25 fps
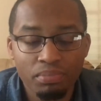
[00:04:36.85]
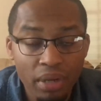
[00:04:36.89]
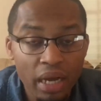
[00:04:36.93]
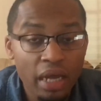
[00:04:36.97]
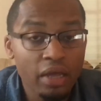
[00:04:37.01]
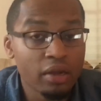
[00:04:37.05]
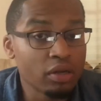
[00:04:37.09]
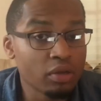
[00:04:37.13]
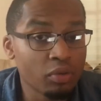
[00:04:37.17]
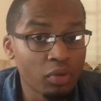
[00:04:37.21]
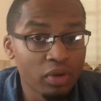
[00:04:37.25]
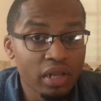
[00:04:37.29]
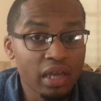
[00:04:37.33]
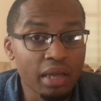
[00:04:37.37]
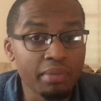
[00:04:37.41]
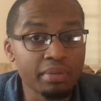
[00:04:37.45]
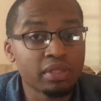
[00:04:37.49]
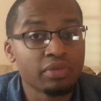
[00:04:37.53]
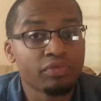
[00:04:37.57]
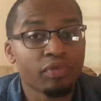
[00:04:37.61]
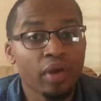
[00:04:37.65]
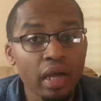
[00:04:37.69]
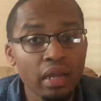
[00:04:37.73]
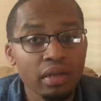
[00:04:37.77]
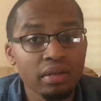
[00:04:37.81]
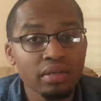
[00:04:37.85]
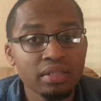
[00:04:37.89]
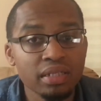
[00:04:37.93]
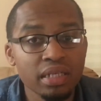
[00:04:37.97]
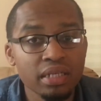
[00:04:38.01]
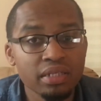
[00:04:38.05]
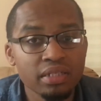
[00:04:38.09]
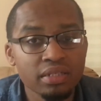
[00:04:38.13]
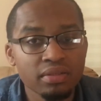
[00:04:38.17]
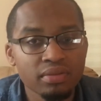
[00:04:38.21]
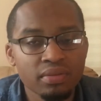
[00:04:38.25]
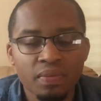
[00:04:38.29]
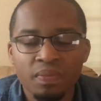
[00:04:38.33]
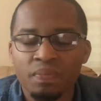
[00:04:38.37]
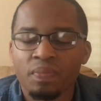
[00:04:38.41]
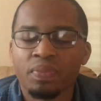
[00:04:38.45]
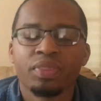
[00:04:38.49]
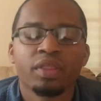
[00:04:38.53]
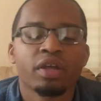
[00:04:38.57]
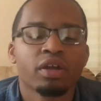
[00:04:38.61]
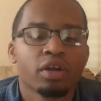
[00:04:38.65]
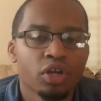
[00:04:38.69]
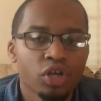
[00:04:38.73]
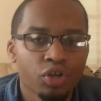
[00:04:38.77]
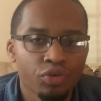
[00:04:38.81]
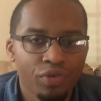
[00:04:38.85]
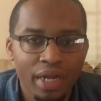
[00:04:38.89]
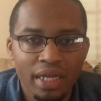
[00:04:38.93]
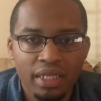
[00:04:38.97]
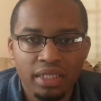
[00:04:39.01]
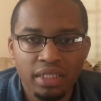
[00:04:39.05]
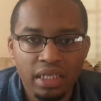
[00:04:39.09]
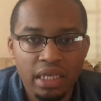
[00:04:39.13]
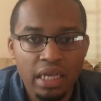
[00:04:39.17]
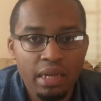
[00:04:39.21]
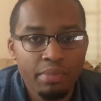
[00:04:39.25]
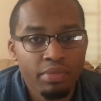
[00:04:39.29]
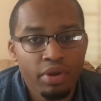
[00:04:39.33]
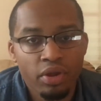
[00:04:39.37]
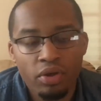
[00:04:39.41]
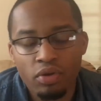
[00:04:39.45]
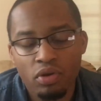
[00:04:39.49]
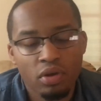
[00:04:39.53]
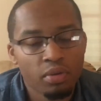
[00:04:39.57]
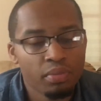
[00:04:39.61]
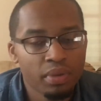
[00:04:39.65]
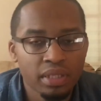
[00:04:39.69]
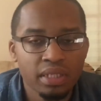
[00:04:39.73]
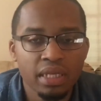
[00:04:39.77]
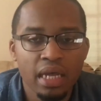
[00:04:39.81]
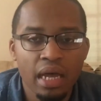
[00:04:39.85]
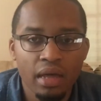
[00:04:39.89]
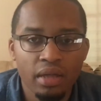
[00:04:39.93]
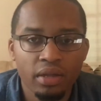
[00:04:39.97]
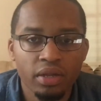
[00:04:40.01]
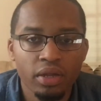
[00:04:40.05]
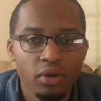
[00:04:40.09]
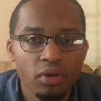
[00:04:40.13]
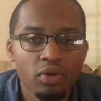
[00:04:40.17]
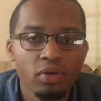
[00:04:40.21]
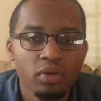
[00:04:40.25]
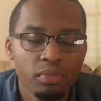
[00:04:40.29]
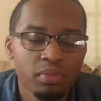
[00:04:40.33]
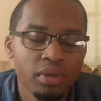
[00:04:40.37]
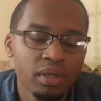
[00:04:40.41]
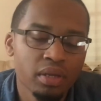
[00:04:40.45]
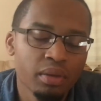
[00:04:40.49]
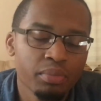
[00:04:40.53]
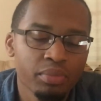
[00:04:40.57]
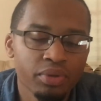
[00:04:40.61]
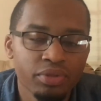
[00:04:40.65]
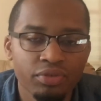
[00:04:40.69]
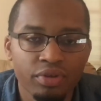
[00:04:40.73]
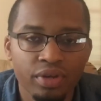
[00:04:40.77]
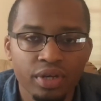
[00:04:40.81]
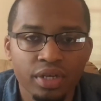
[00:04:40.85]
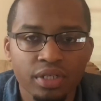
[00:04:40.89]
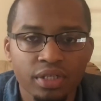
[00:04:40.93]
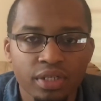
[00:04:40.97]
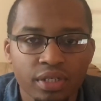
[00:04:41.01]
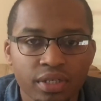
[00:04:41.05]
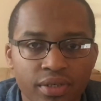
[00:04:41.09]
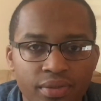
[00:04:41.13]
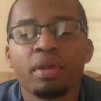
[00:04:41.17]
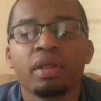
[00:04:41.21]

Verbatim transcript: But when it comes to regular season, they're a great team. They're going to be top. They're going to be number three this year.